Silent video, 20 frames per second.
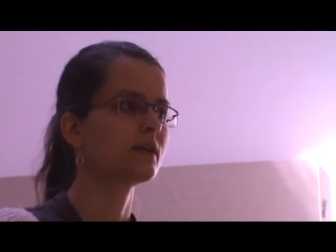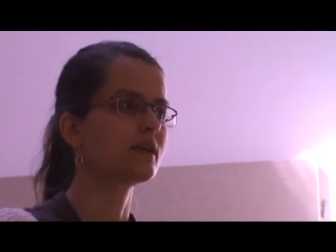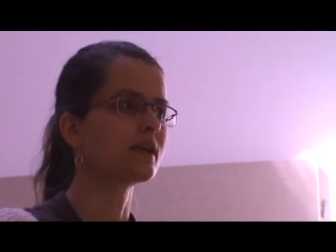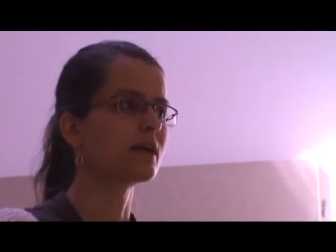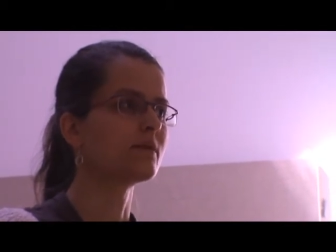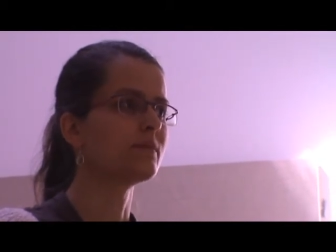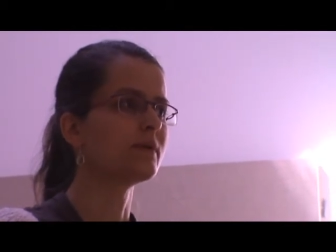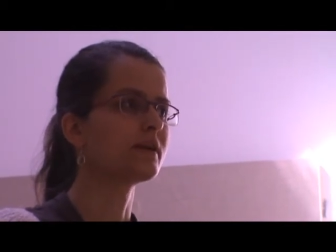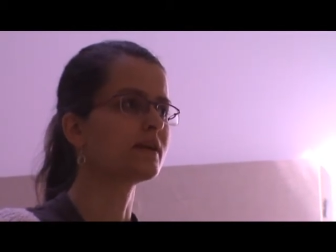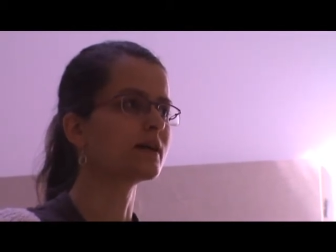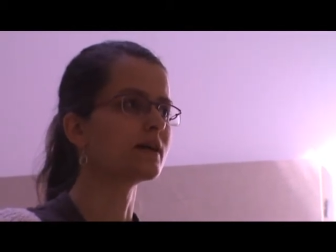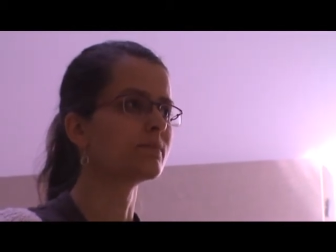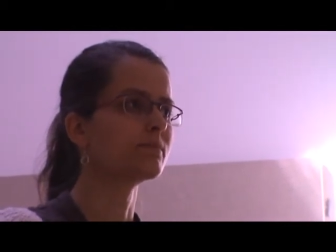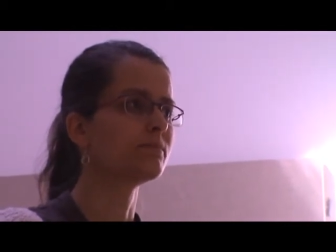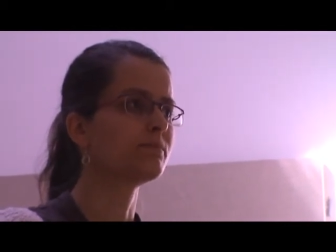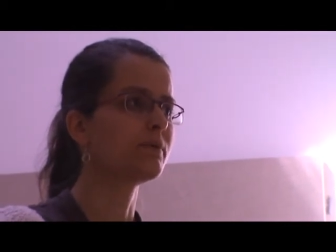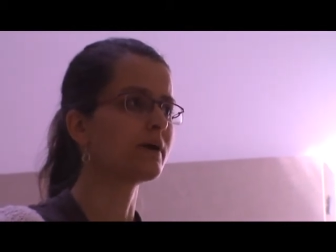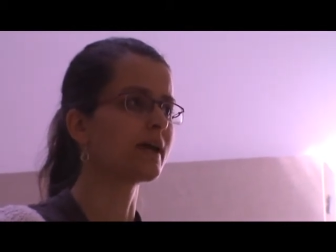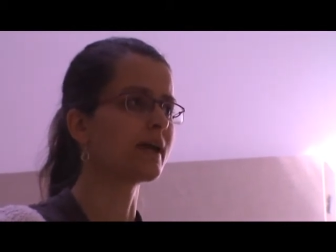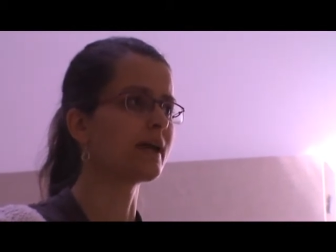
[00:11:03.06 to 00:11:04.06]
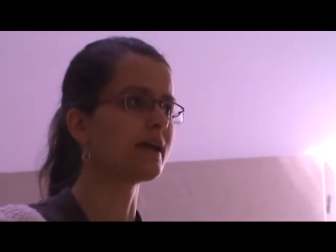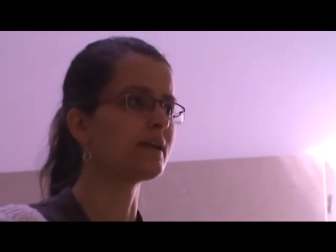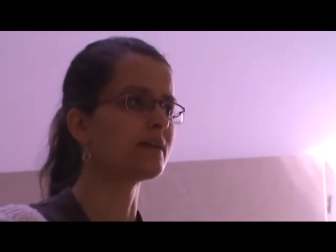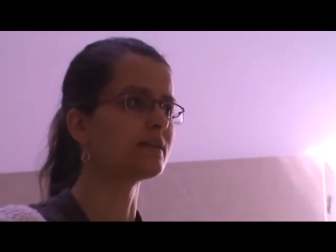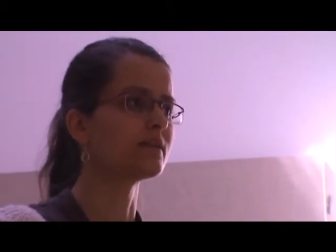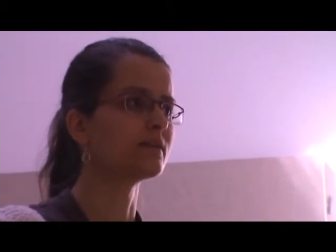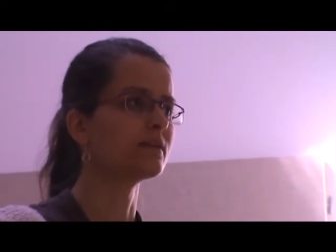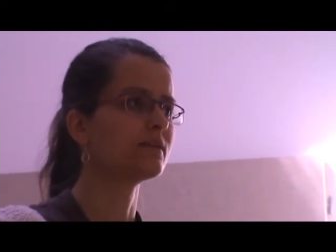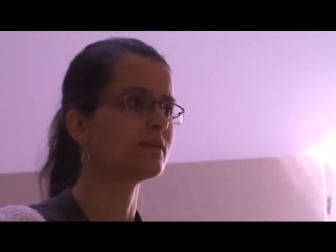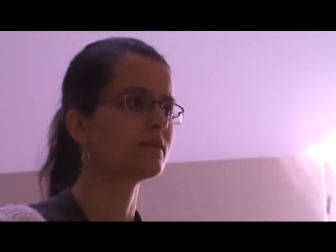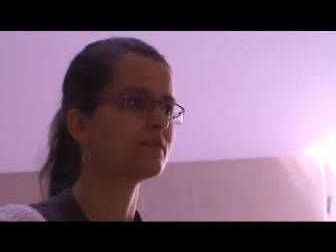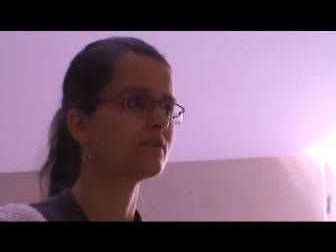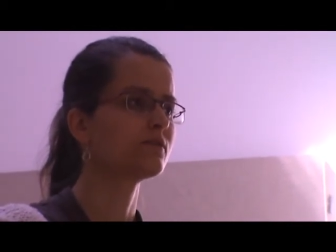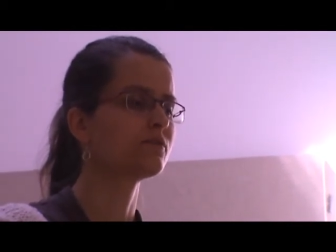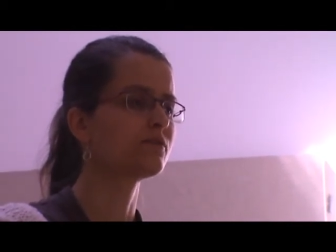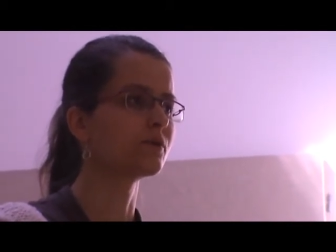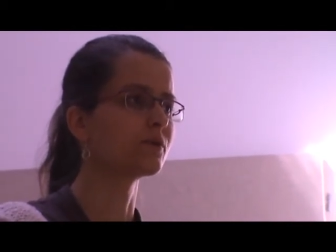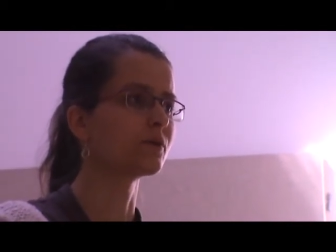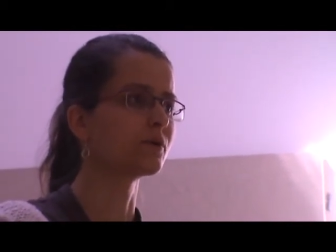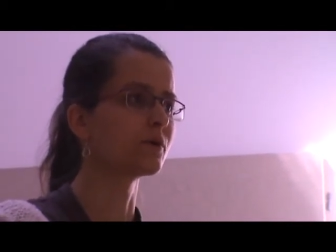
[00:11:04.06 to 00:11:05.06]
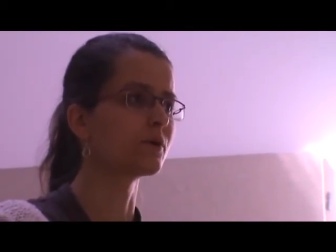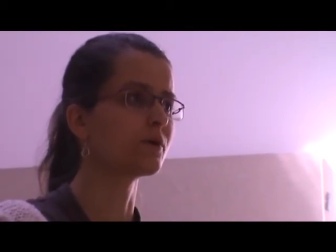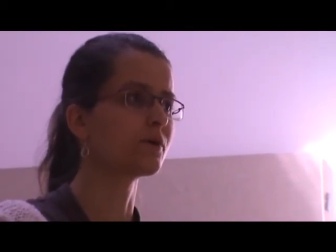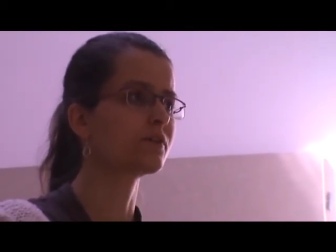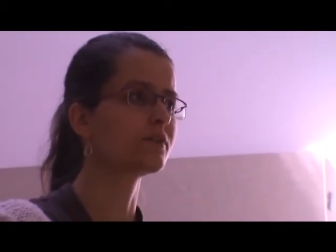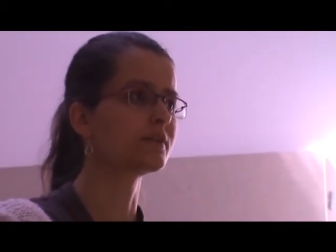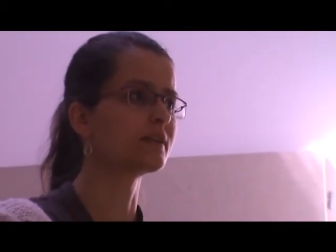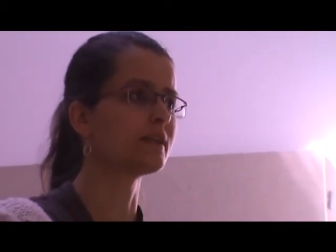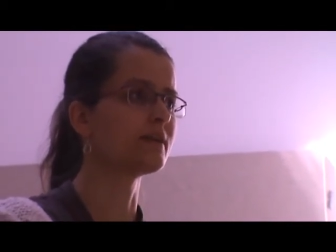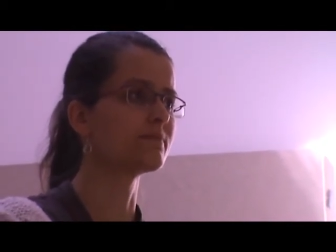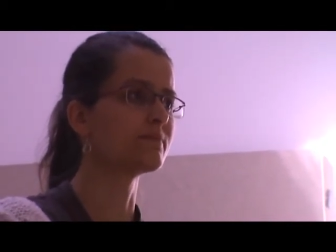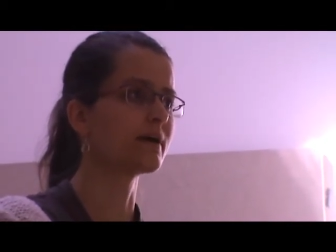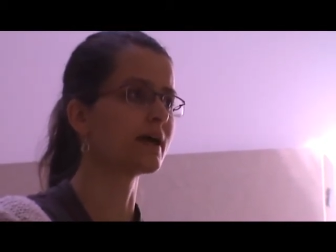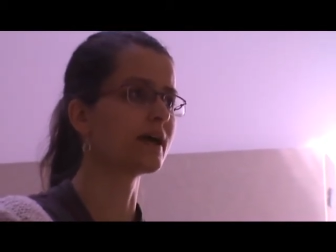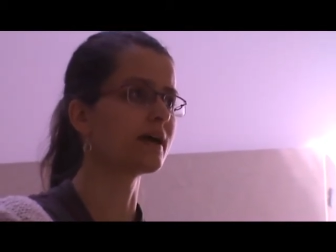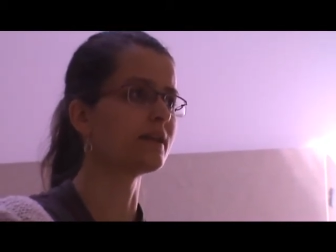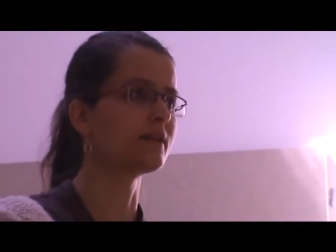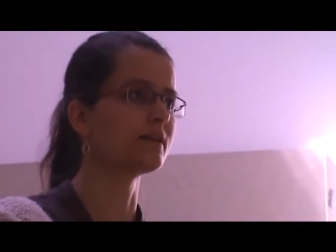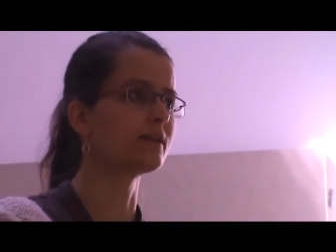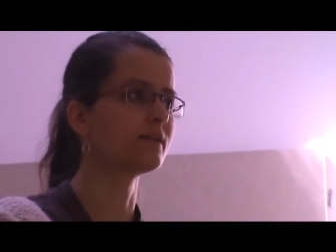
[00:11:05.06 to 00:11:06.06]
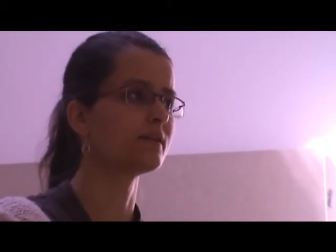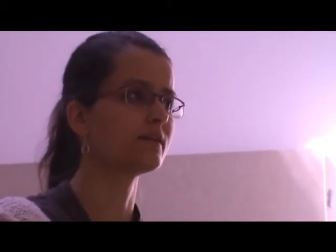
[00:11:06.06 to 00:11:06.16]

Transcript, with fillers: can become pain for earthly men.